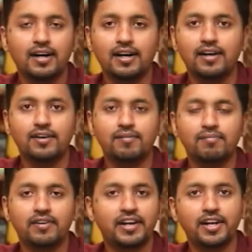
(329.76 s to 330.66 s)

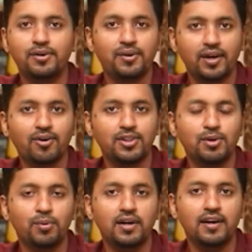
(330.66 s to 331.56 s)
uh, ready to take
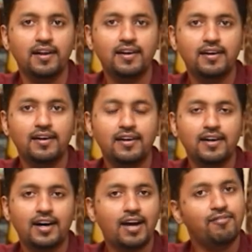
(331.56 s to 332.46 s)
on the world
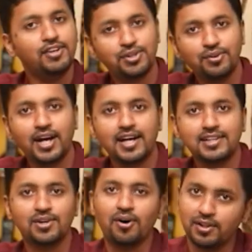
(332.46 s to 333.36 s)
I wish you
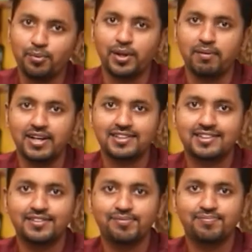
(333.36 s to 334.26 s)
guys all the very best.